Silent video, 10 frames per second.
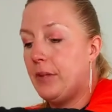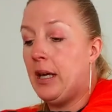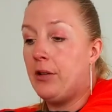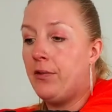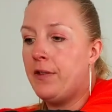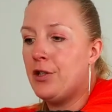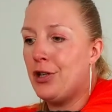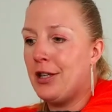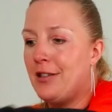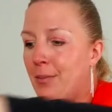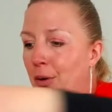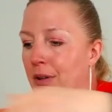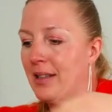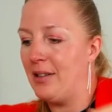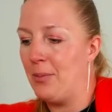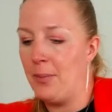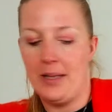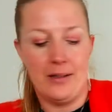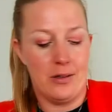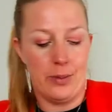Yeah, the vision is blocked at the
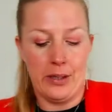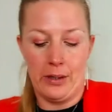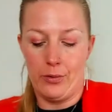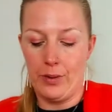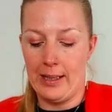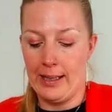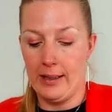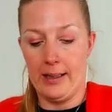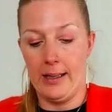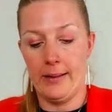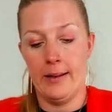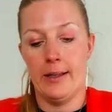moment, so we're going to clear that.